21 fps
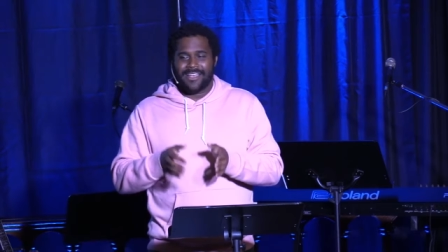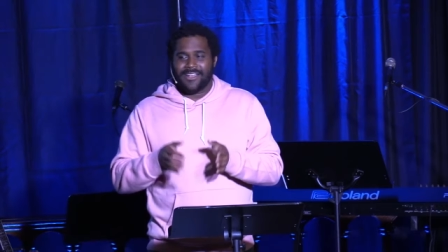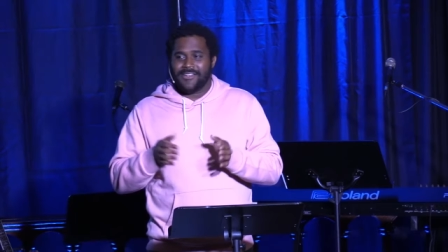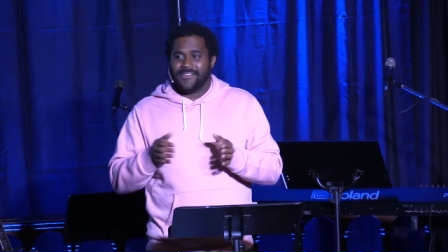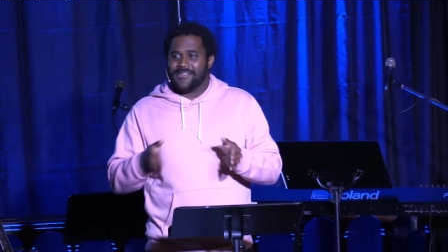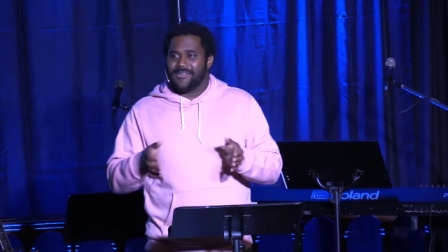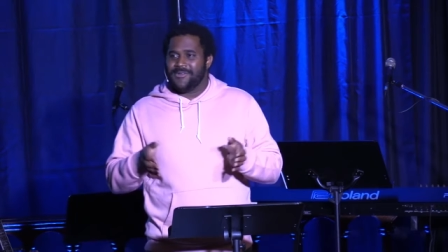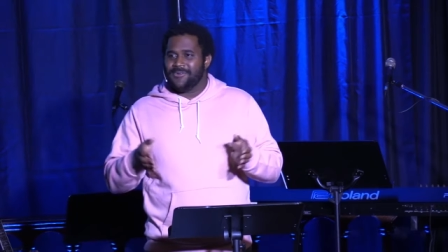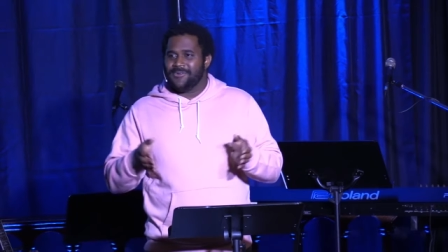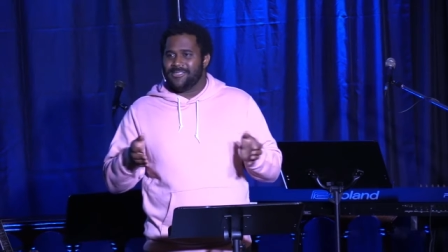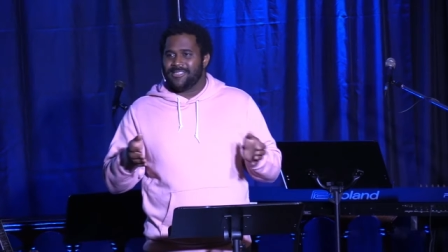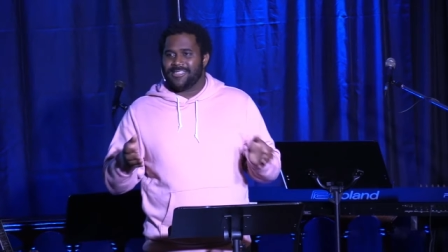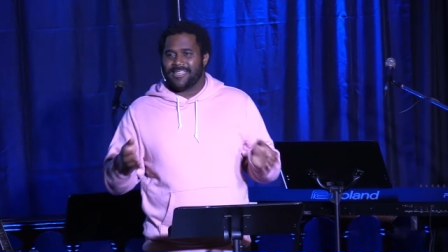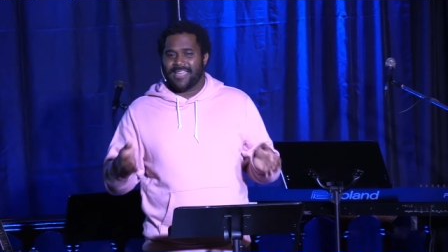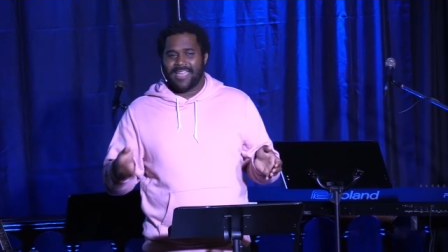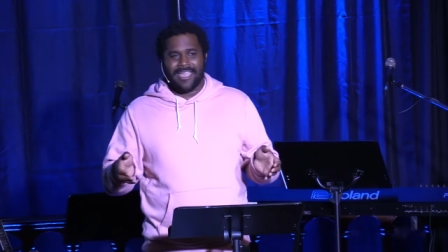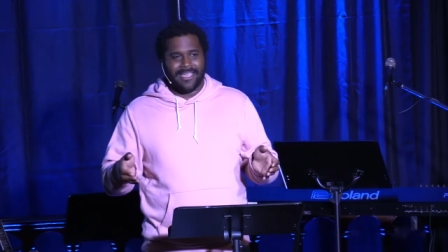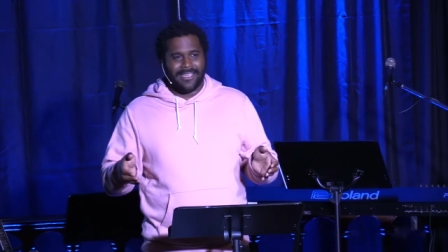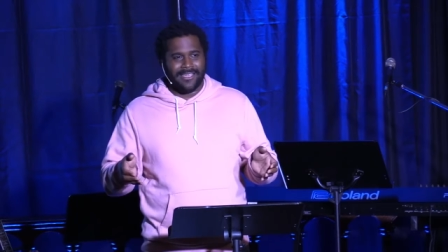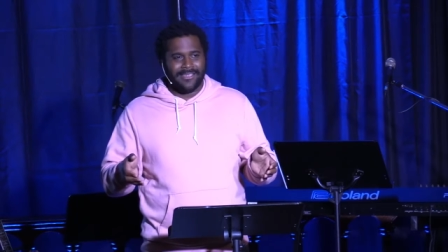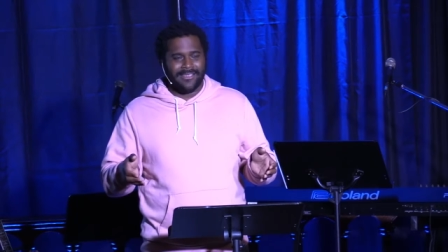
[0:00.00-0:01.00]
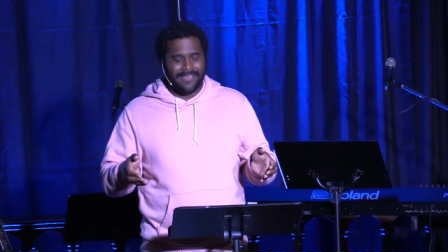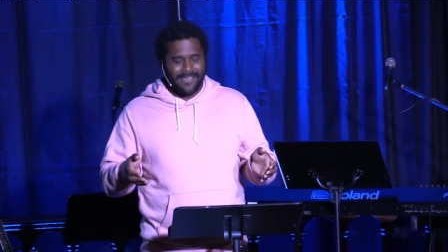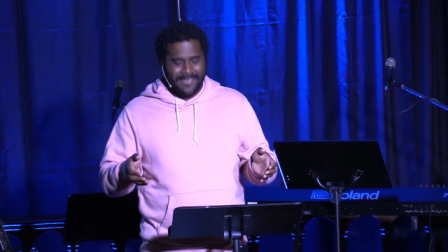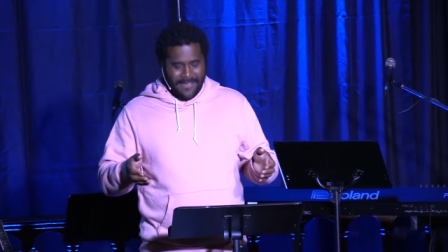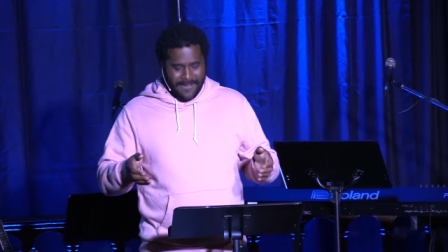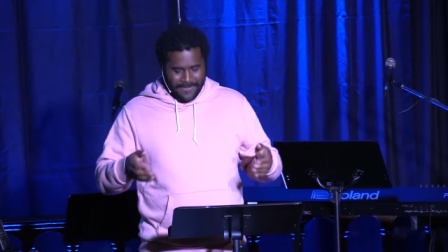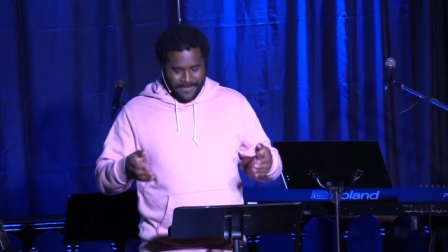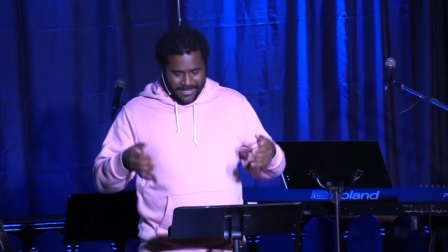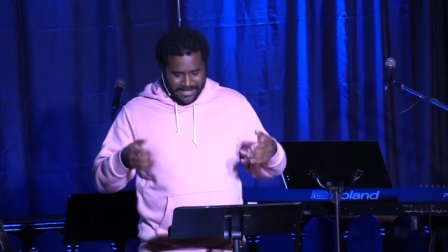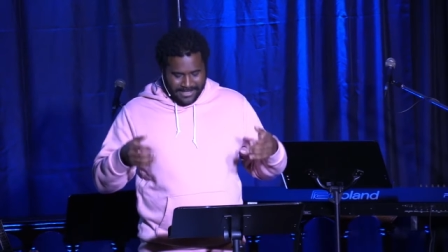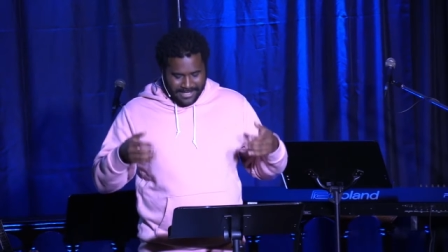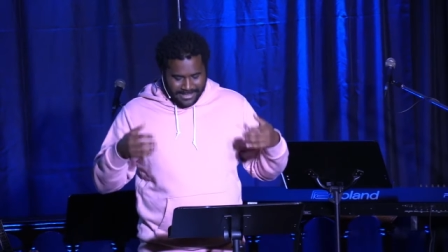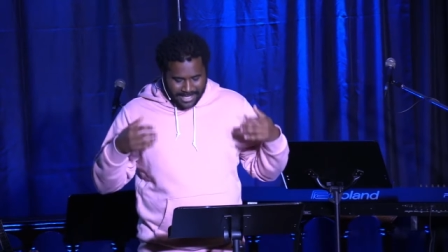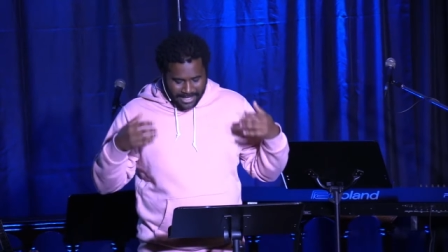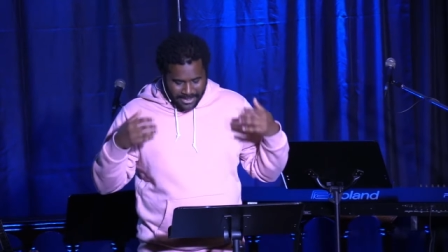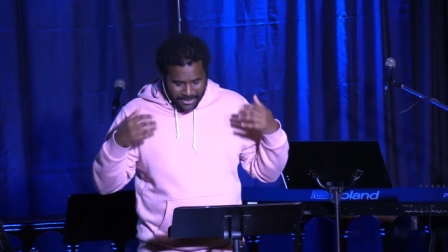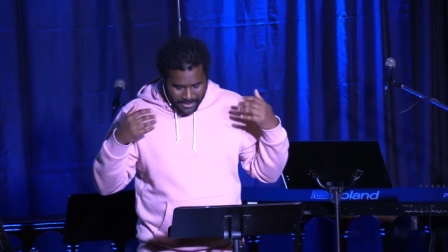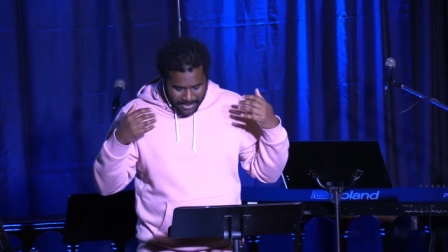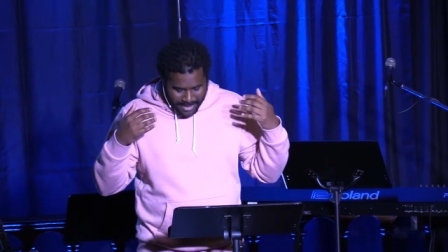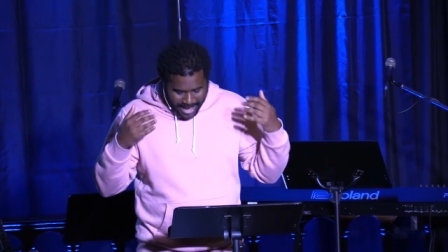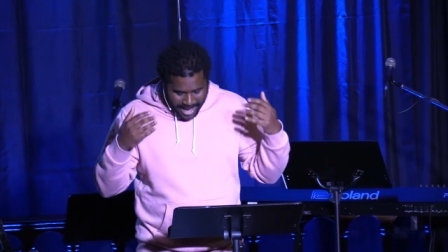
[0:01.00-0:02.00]
a new thing. This is
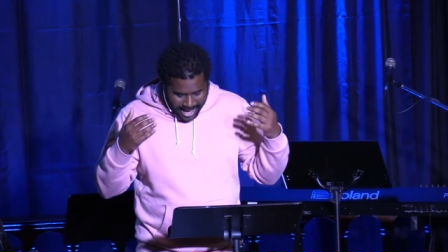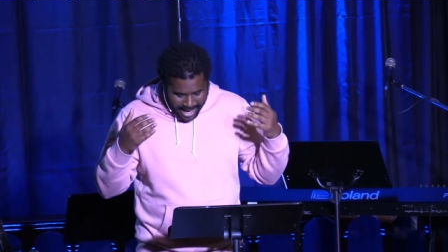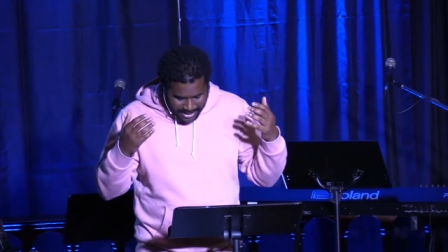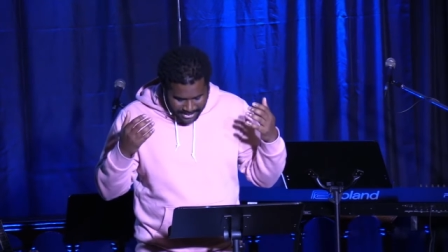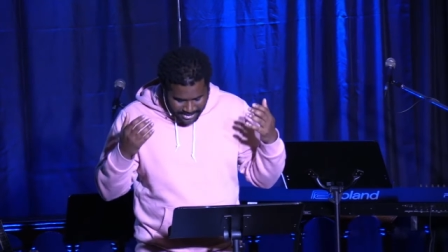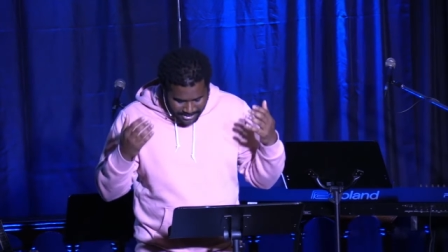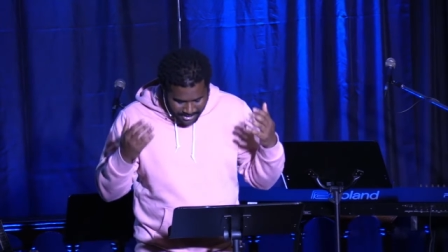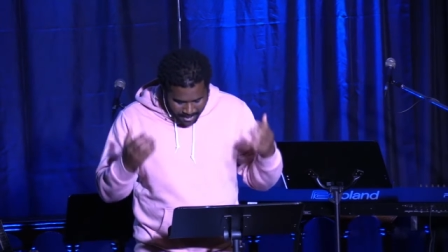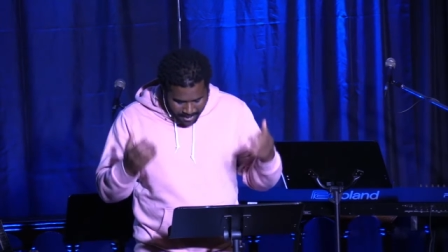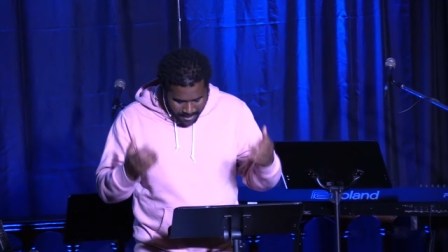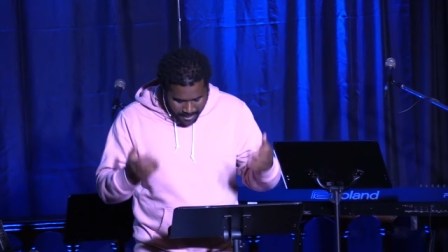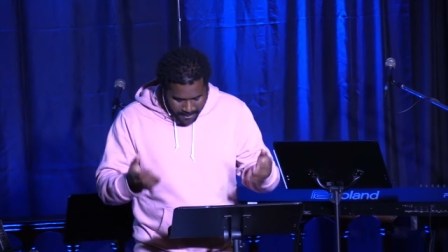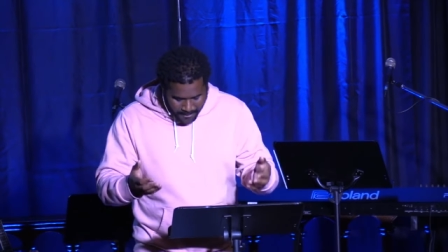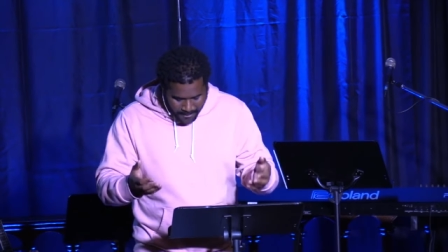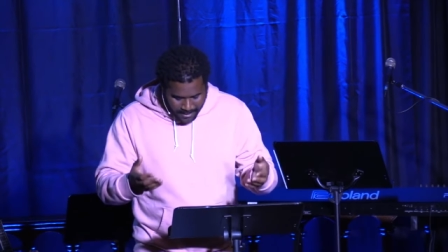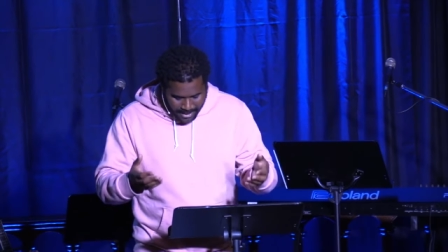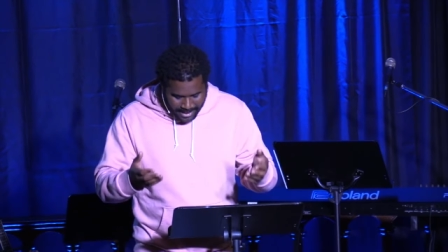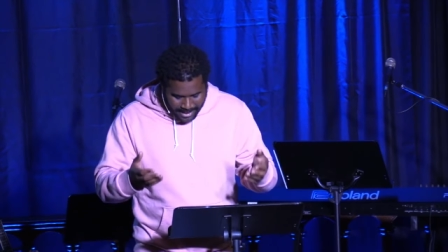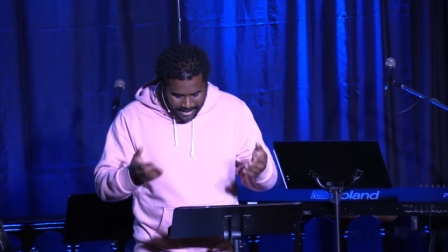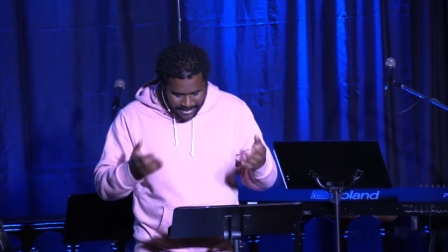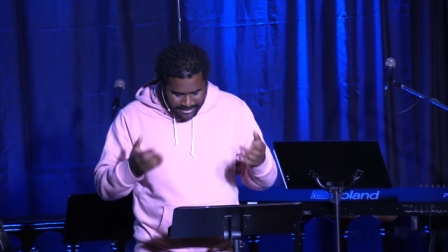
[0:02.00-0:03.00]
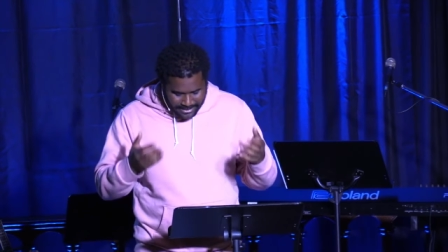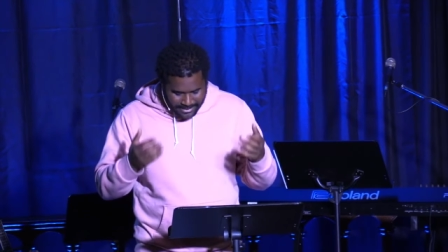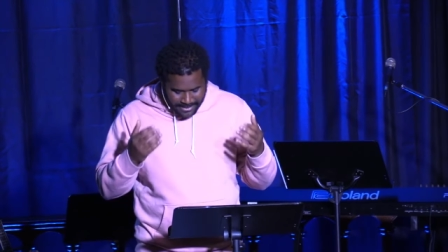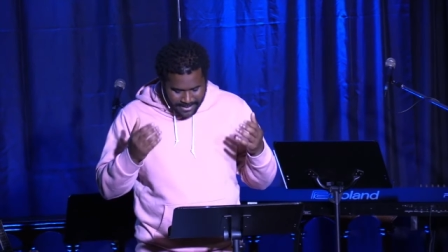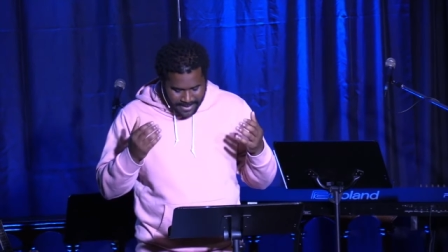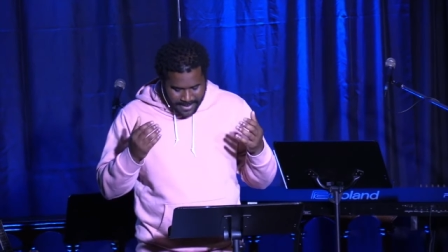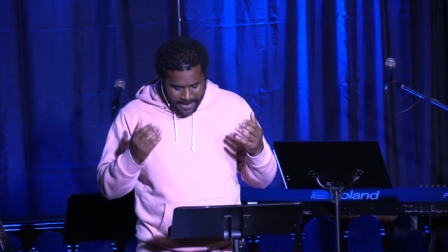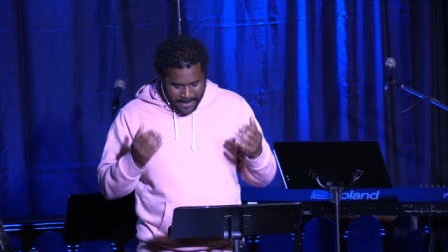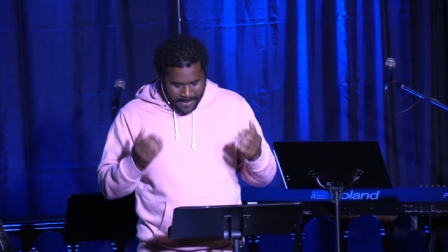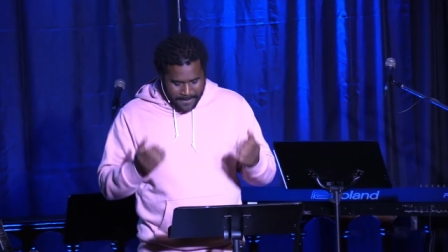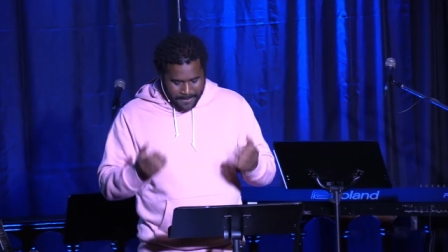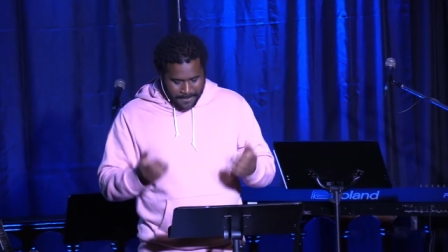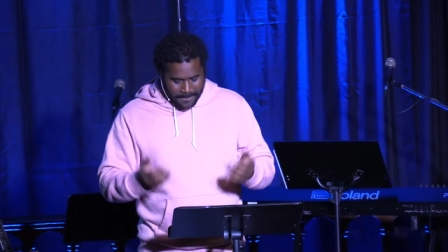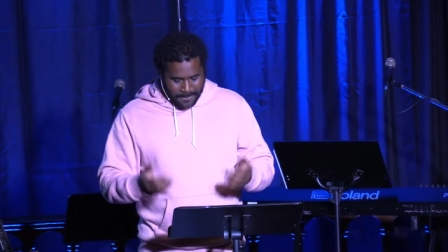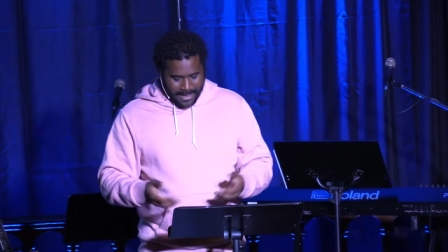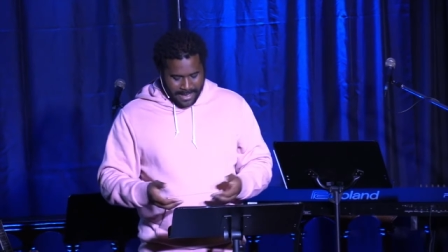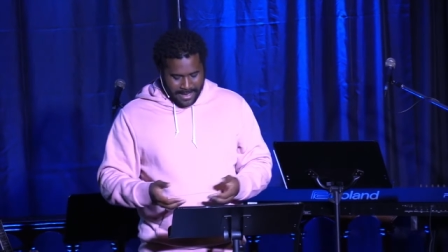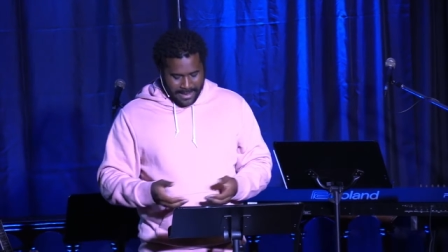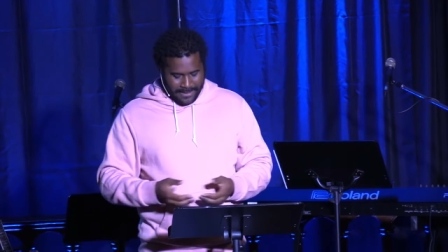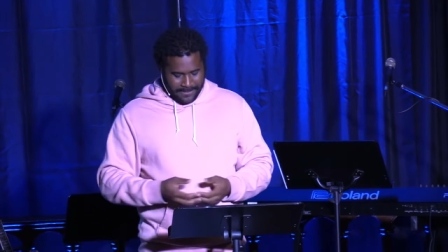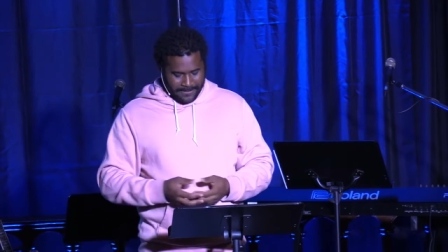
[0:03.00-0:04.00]
who God has always
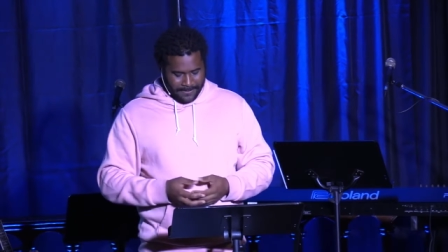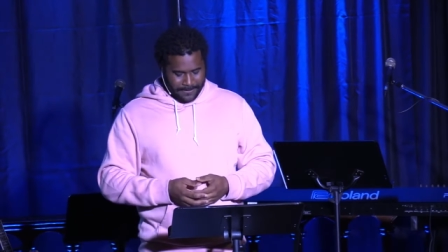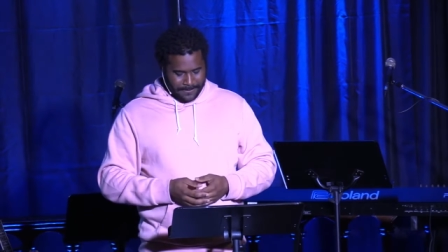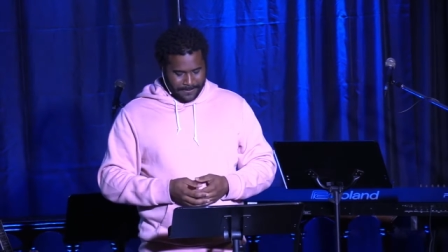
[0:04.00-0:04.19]
been